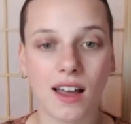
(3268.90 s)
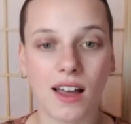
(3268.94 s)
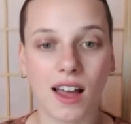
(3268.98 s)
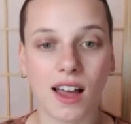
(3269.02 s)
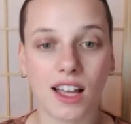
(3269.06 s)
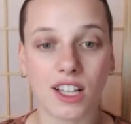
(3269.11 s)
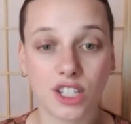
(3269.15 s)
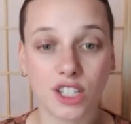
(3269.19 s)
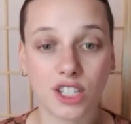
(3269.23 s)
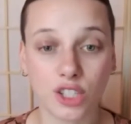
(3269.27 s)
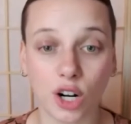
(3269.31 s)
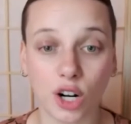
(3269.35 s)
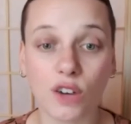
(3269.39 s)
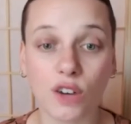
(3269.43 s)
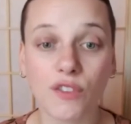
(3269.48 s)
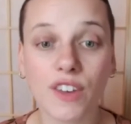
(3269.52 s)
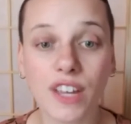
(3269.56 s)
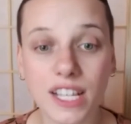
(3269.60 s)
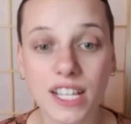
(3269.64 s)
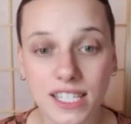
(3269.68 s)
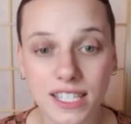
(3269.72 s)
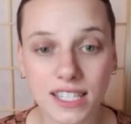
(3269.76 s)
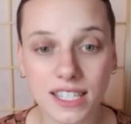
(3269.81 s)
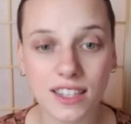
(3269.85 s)

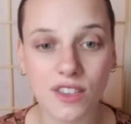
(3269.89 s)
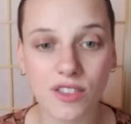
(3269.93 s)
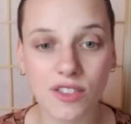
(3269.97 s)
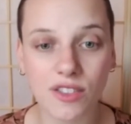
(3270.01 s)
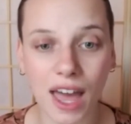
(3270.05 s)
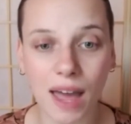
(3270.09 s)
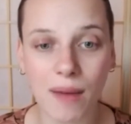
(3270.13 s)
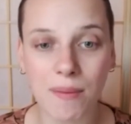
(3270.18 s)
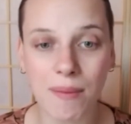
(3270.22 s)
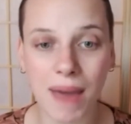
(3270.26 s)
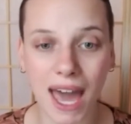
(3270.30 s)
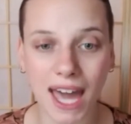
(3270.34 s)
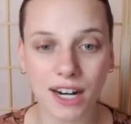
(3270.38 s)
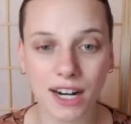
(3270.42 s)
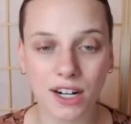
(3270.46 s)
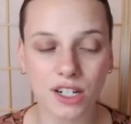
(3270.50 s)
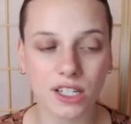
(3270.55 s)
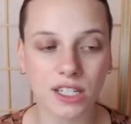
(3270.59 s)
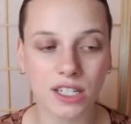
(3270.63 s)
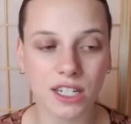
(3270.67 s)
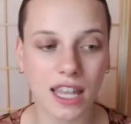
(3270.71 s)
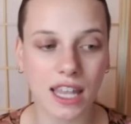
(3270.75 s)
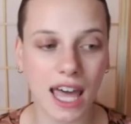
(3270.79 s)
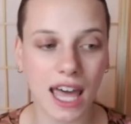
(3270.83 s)
service that
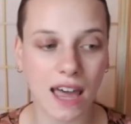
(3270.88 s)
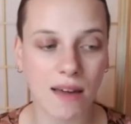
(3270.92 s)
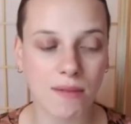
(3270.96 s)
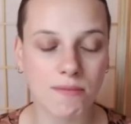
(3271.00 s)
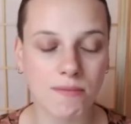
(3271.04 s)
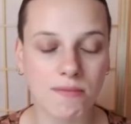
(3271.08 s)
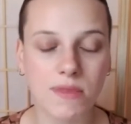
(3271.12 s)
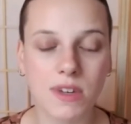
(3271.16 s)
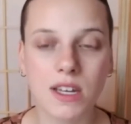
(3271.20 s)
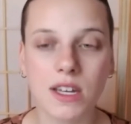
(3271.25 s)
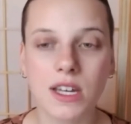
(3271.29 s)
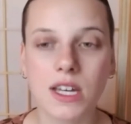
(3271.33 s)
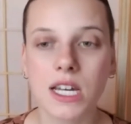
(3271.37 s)
matters to them.